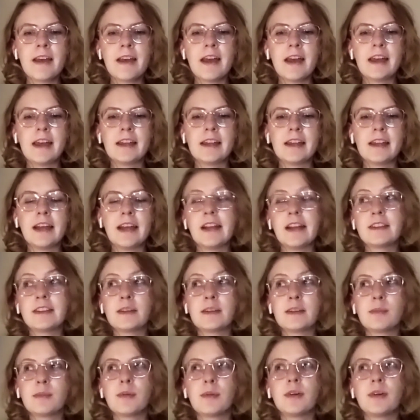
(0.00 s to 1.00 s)
And at
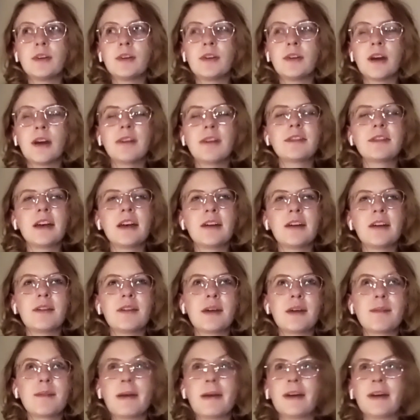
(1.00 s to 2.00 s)
some point, you have to have
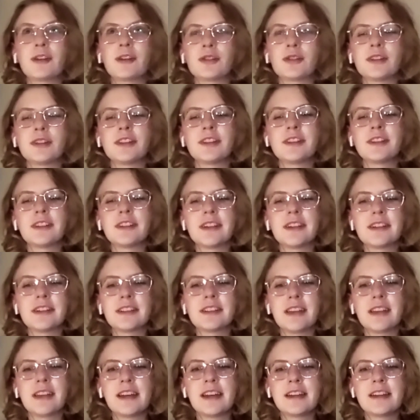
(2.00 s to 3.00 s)
like boundaries
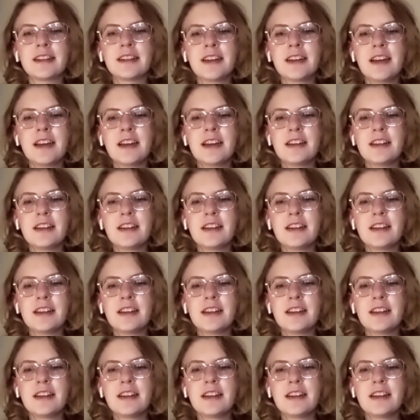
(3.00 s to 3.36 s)
and like,